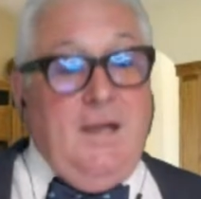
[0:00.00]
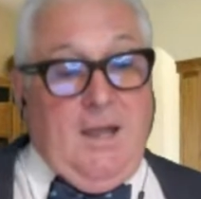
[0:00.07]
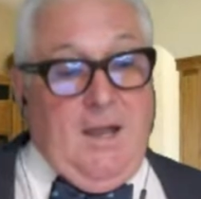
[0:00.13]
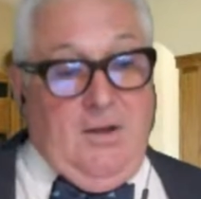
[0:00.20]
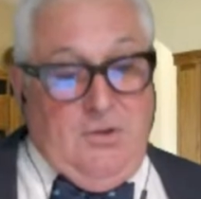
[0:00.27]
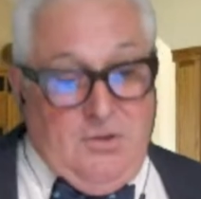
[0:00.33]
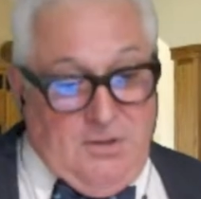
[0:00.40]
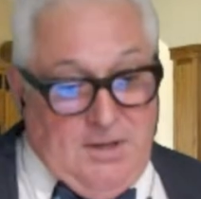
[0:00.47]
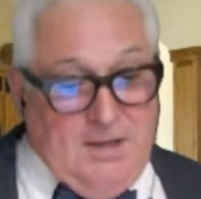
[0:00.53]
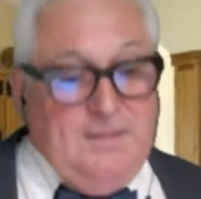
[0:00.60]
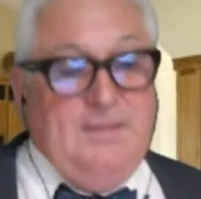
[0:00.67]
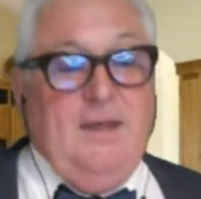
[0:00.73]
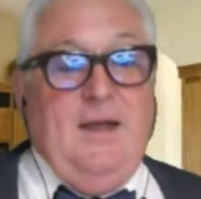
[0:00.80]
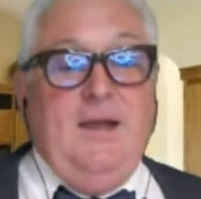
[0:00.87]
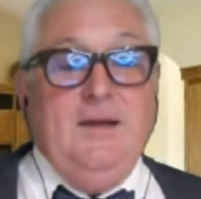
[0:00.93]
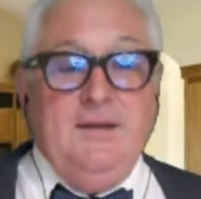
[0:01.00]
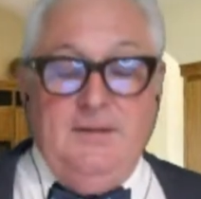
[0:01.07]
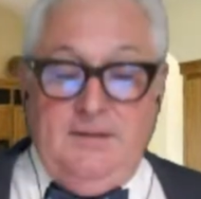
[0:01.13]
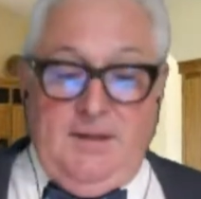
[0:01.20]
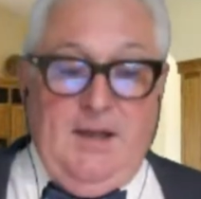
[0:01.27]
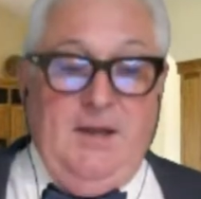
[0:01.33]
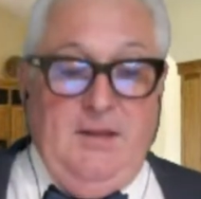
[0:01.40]
And you get that,
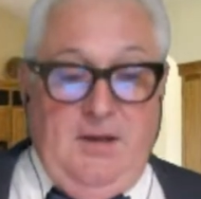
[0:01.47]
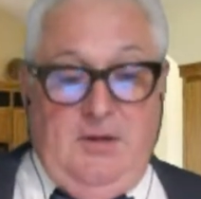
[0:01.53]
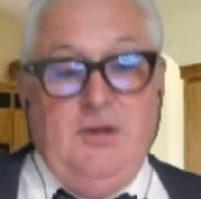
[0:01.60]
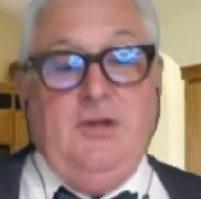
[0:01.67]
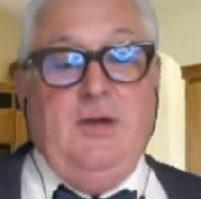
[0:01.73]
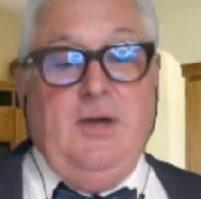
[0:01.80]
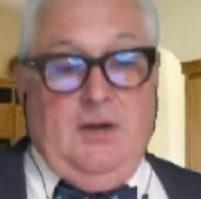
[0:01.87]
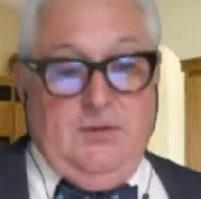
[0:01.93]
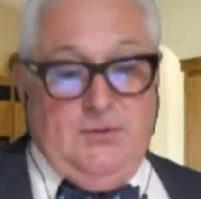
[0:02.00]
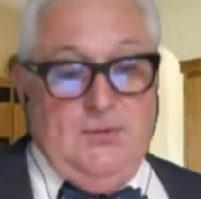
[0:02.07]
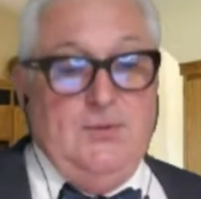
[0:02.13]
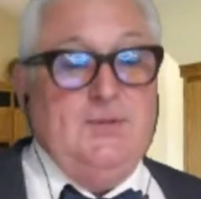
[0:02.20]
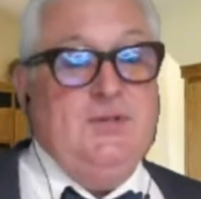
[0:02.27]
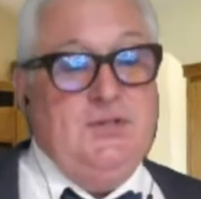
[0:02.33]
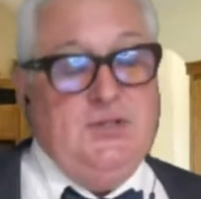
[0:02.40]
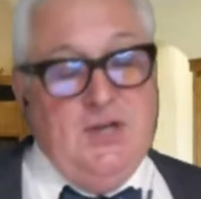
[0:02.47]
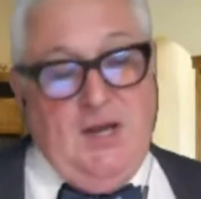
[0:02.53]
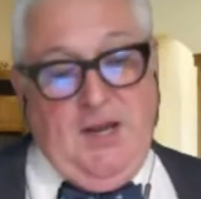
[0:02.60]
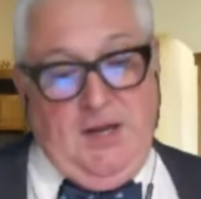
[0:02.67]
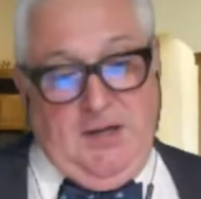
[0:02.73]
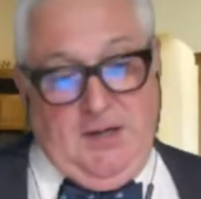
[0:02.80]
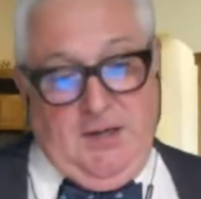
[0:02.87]
and then you can go and talk to
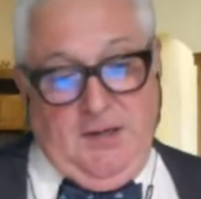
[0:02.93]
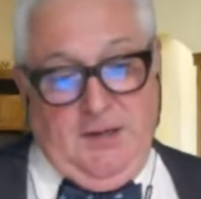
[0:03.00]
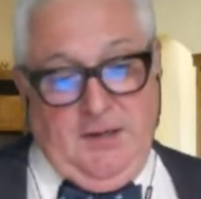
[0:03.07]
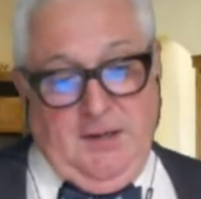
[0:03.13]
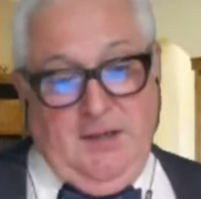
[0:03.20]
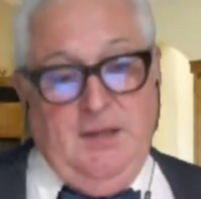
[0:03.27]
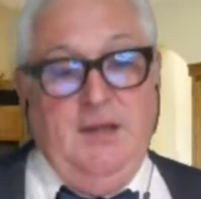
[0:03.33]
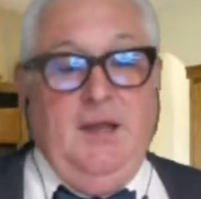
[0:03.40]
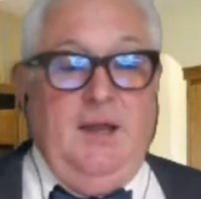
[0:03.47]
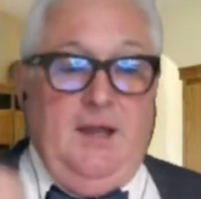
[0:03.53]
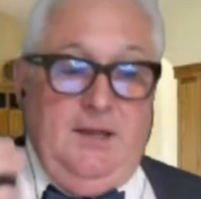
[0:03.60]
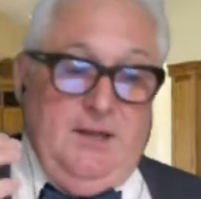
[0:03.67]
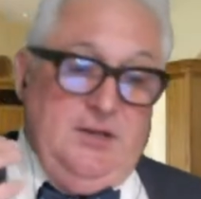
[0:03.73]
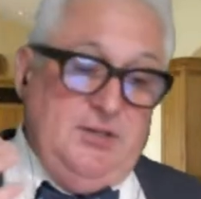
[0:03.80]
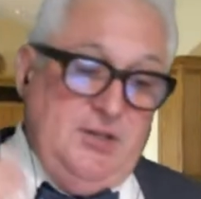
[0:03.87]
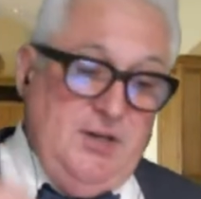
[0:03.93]
Jane. And then